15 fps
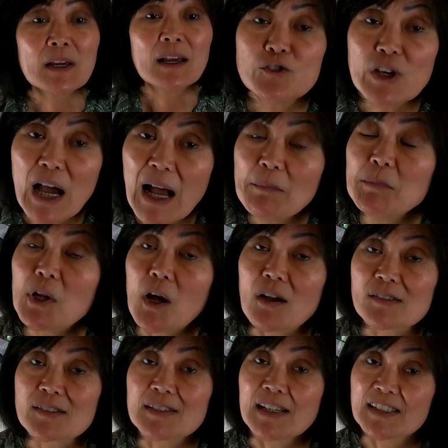Job
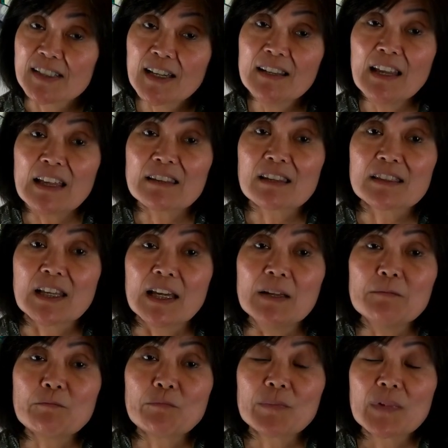loss, that's another
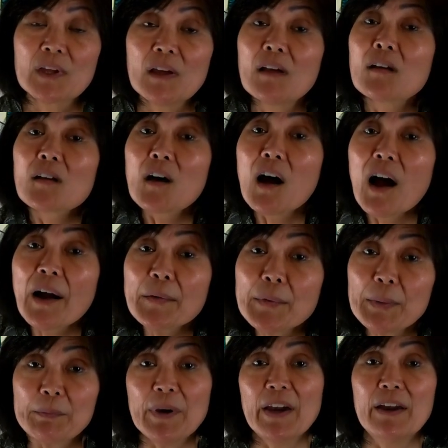thing. Car
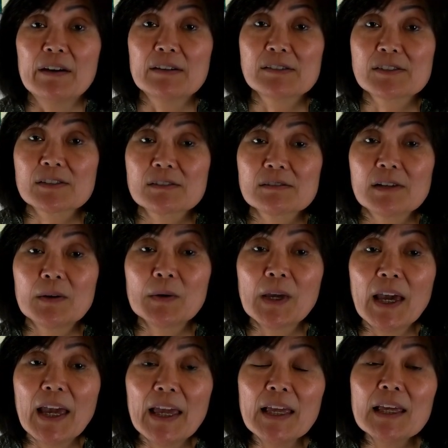repairs,
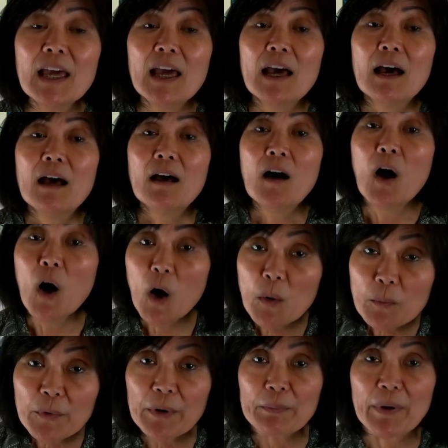okay?
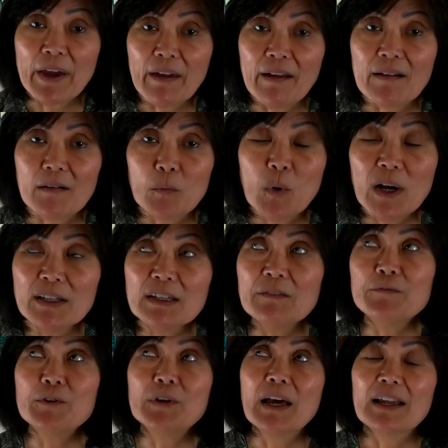Home repair. What
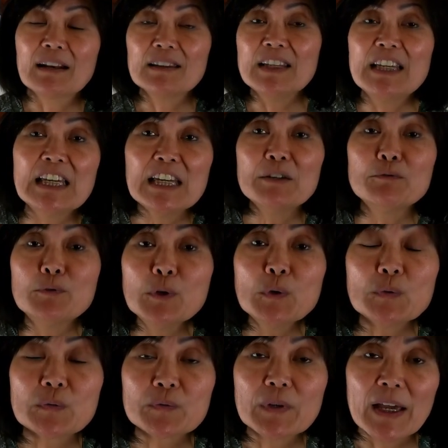if you got a leaky
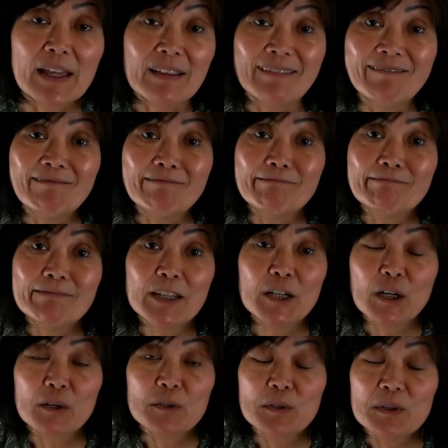roof and
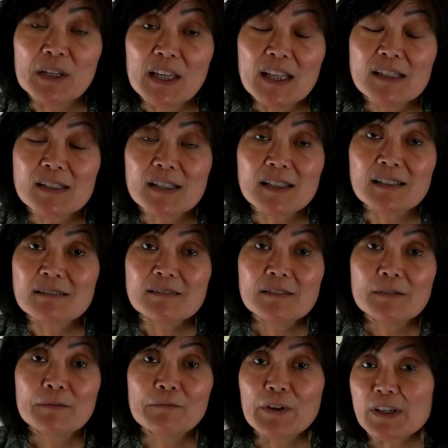you need to
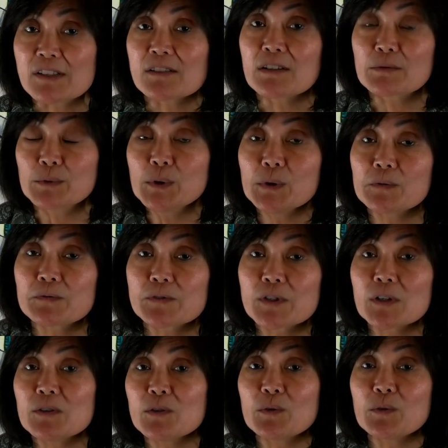fix the roof,
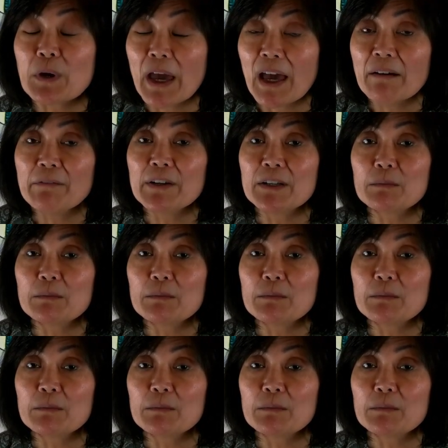so you have an